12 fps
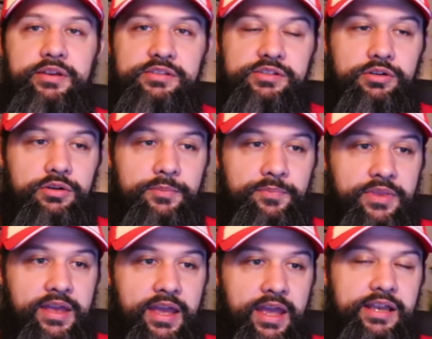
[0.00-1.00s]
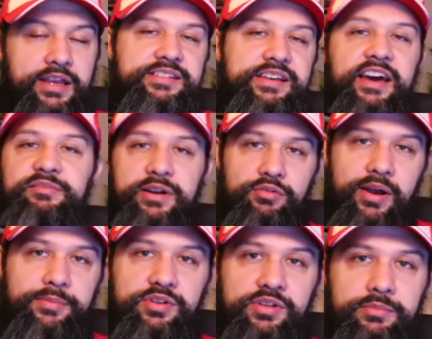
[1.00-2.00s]
So, and yes, I have my
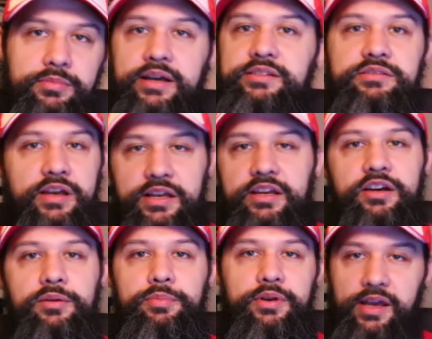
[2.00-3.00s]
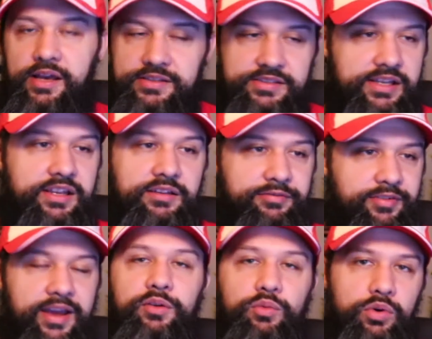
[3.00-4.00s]
gripes with them, as any company, as any
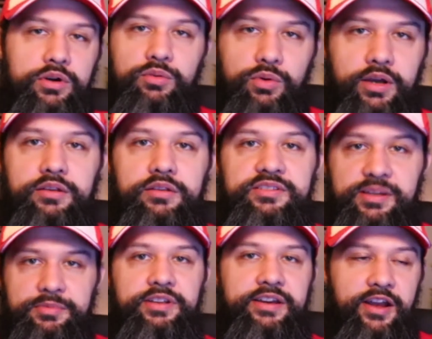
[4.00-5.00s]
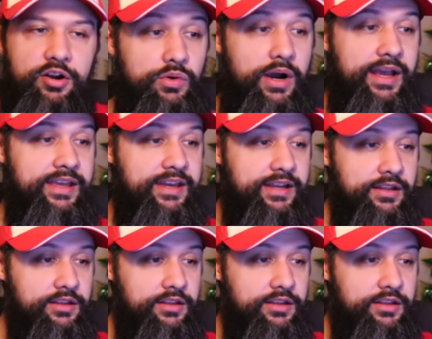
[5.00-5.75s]
fan would with something they care about. I get it.